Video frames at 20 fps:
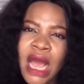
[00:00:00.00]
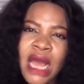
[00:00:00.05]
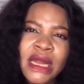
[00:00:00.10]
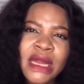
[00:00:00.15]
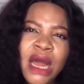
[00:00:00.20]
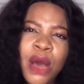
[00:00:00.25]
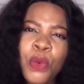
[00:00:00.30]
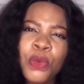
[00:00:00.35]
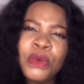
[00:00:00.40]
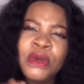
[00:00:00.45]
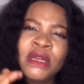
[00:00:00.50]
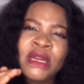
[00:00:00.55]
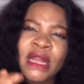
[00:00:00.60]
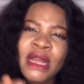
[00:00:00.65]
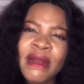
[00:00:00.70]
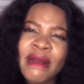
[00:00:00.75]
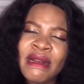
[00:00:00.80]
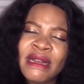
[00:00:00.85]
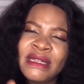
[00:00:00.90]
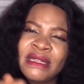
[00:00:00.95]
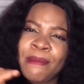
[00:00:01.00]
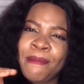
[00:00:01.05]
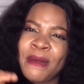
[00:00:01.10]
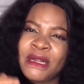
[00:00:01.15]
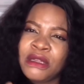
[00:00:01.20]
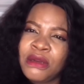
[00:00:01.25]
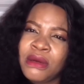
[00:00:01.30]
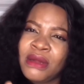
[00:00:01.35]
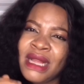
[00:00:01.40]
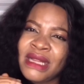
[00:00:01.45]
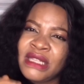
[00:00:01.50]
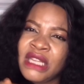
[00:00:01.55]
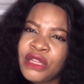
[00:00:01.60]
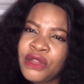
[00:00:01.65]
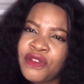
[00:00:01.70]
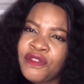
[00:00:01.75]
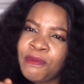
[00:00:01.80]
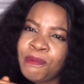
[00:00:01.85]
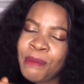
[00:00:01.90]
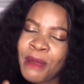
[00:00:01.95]
Now, there is a particular set
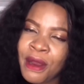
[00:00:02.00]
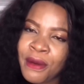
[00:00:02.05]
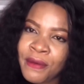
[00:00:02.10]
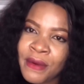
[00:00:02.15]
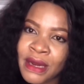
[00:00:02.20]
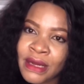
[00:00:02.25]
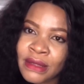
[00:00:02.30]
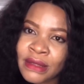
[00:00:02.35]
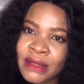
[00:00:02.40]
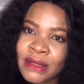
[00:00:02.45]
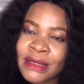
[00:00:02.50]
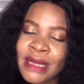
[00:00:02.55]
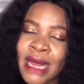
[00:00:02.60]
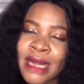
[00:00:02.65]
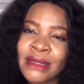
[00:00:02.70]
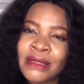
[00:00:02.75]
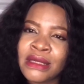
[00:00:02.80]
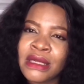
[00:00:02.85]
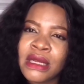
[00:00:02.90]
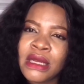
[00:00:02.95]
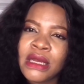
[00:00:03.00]
of parents that